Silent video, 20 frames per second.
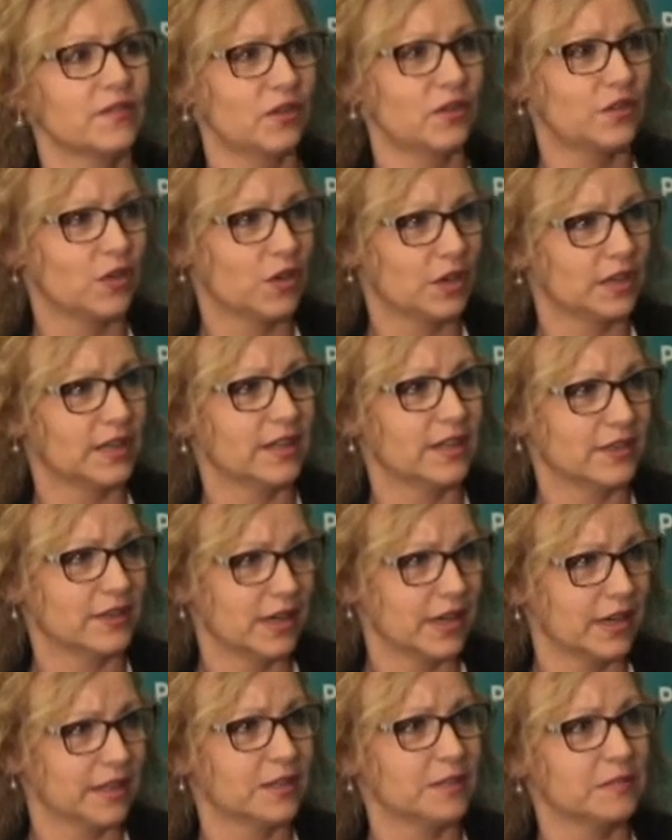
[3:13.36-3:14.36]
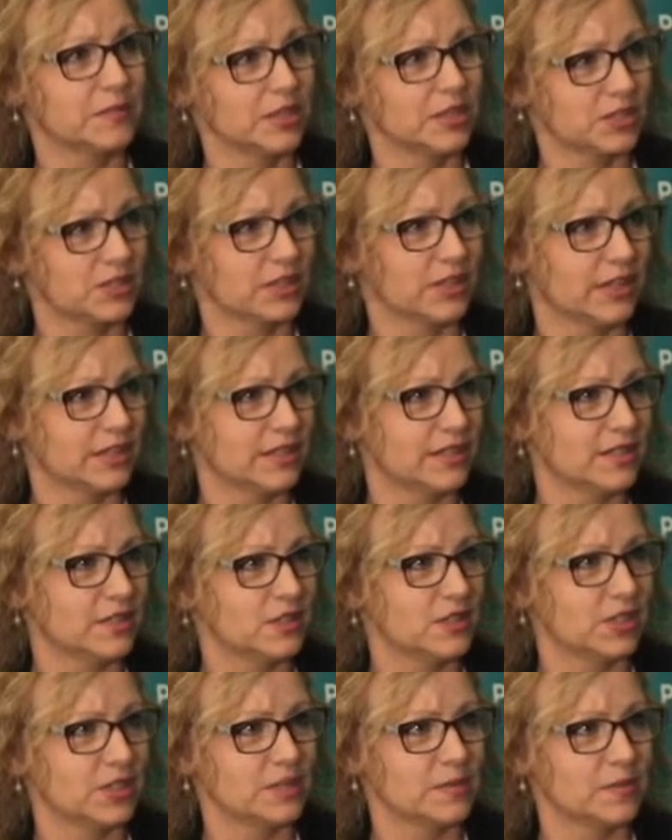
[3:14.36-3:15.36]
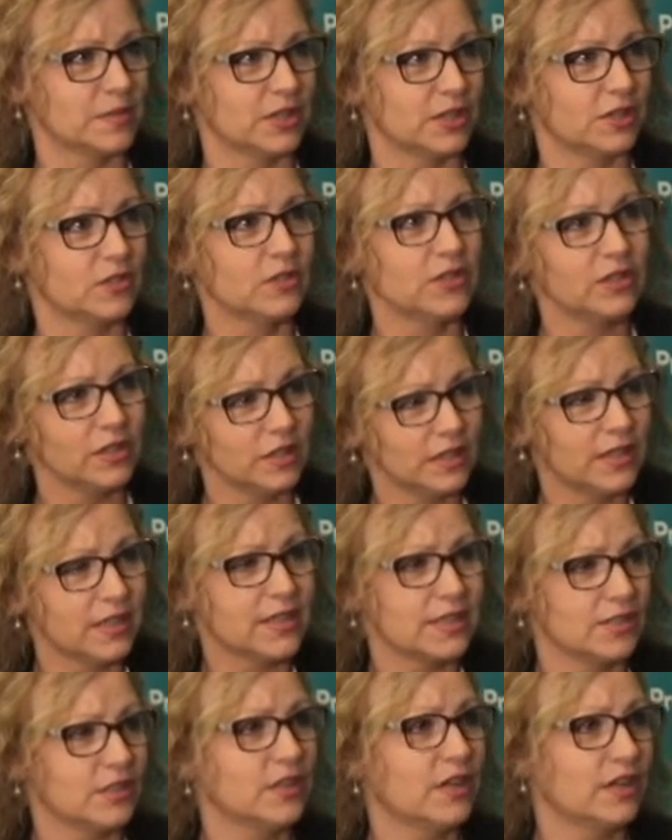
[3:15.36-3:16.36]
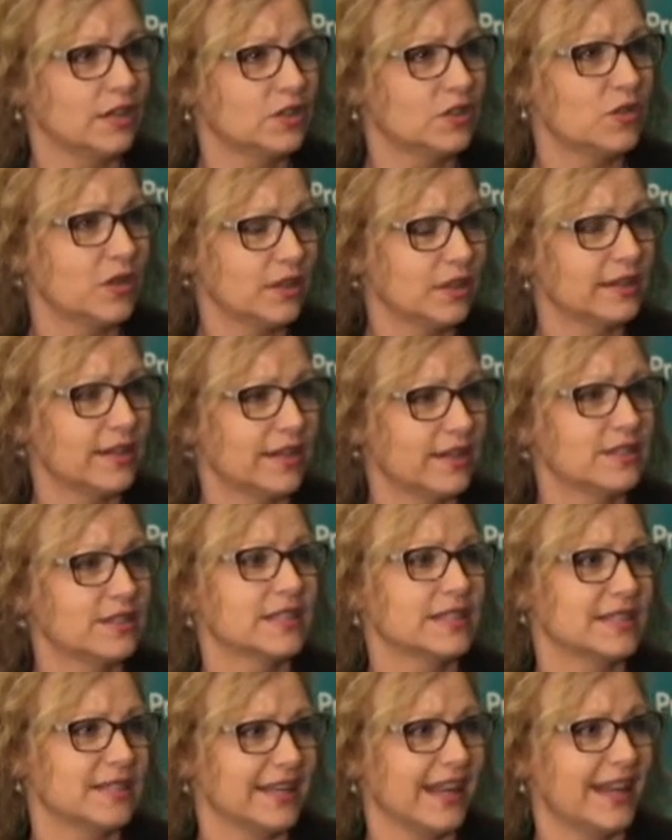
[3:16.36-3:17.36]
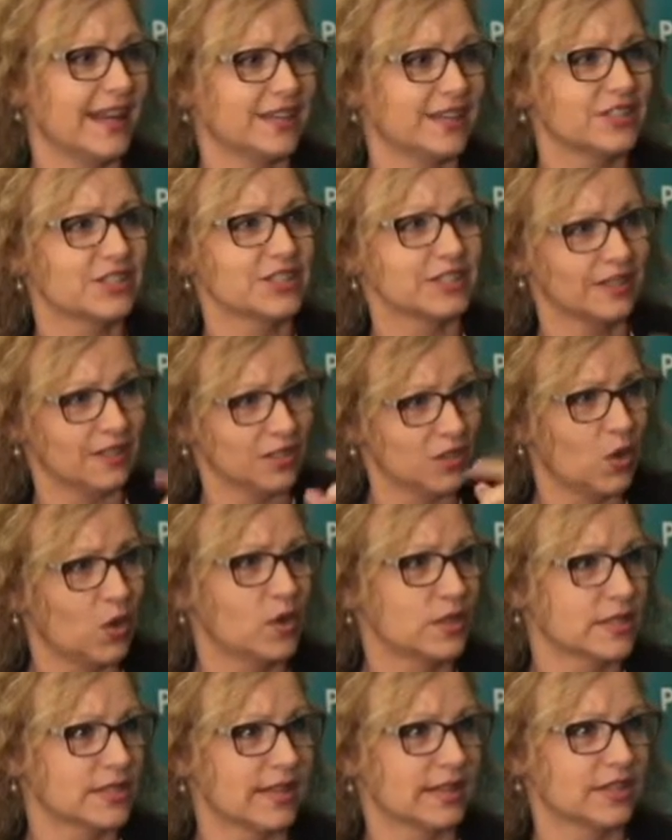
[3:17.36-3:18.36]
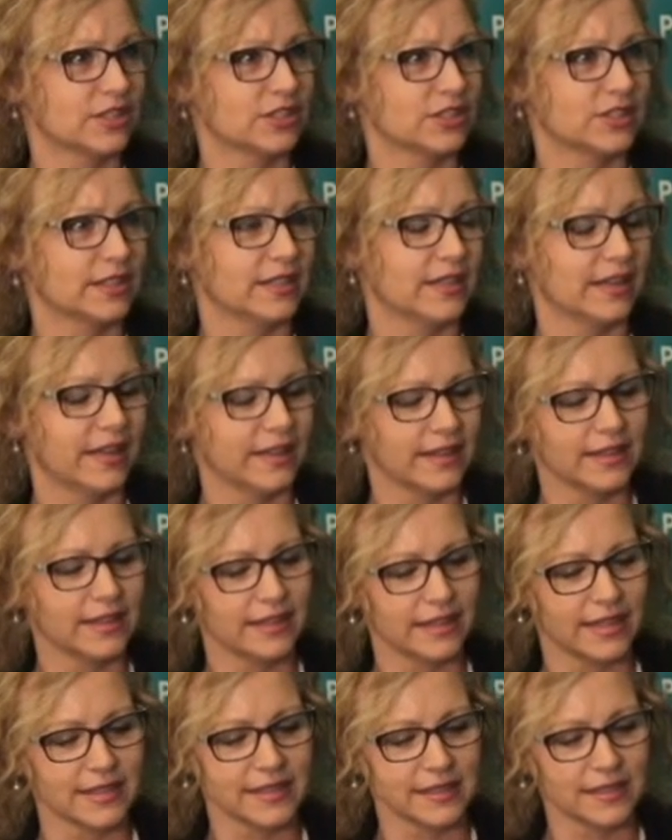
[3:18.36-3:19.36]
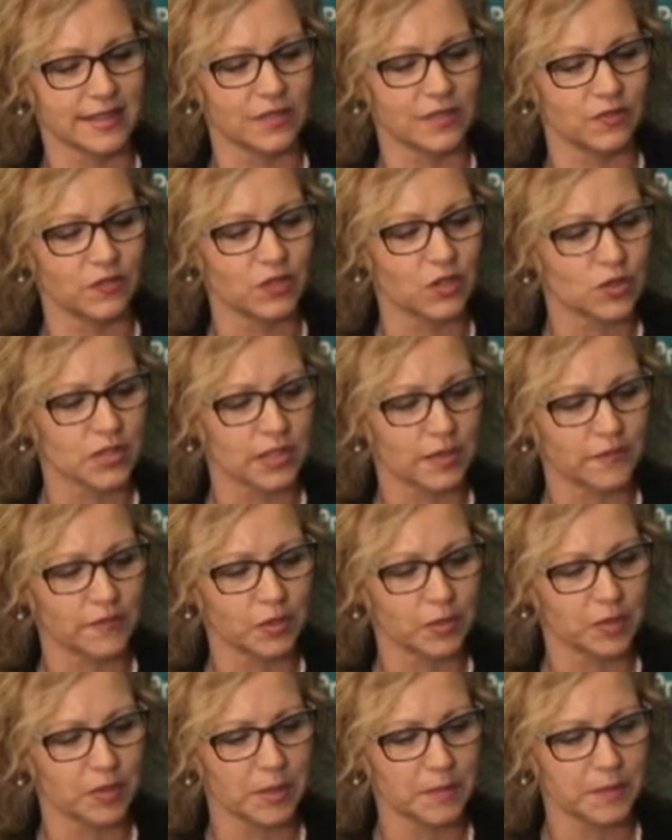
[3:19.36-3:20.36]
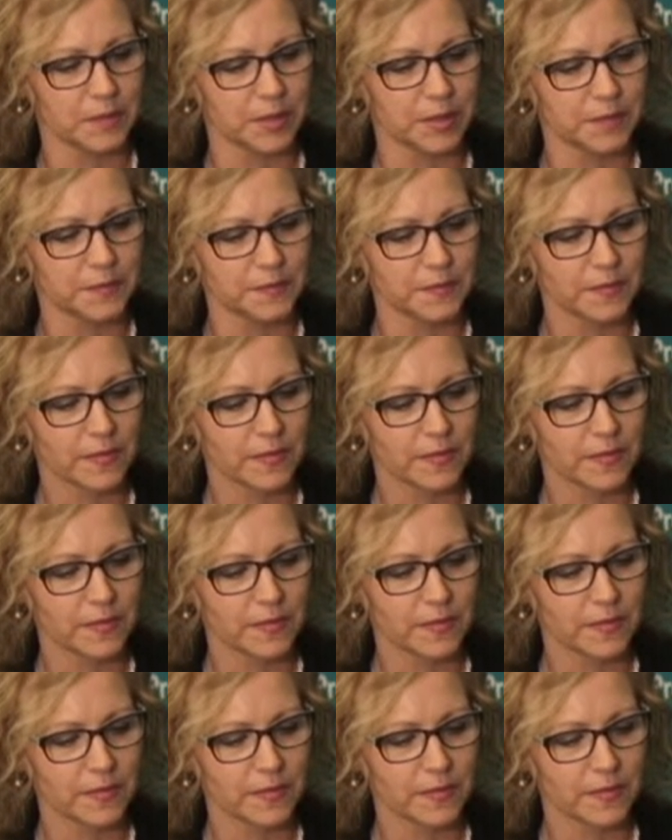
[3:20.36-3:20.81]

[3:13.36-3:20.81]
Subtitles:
for either on admission or on discharge, but you are allowed to dash the goal section, and I think that's confusing for people.